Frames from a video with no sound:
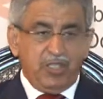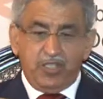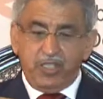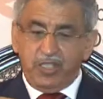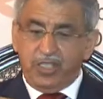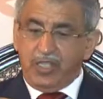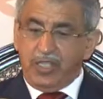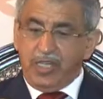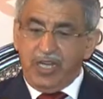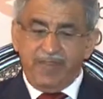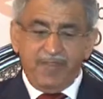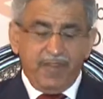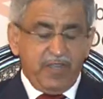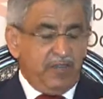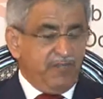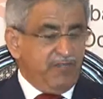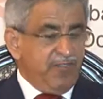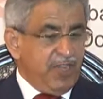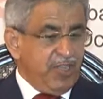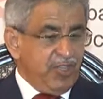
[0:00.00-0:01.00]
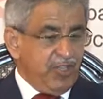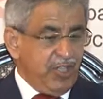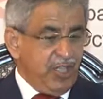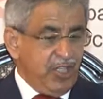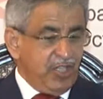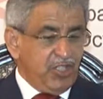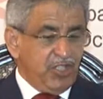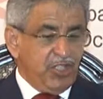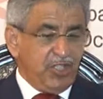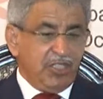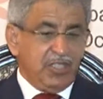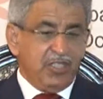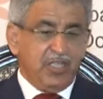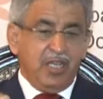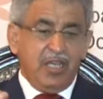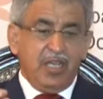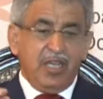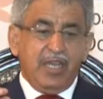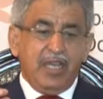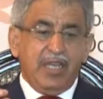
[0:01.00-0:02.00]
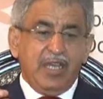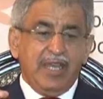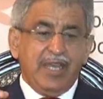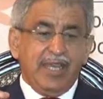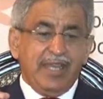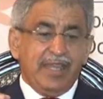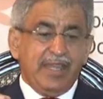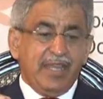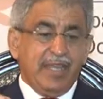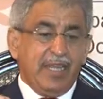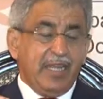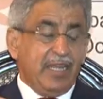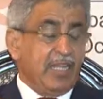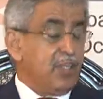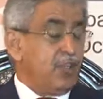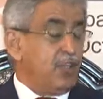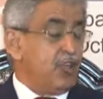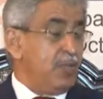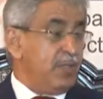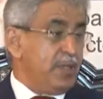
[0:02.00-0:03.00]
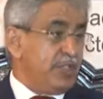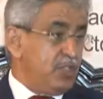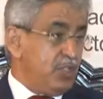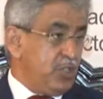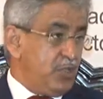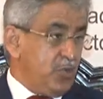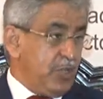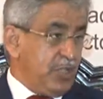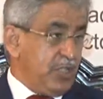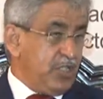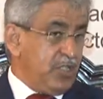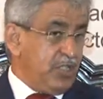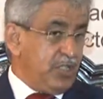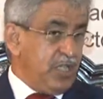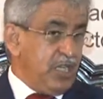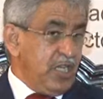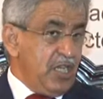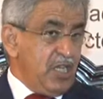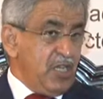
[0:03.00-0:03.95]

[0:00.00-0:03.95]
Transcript: geographical variation, their economic situation,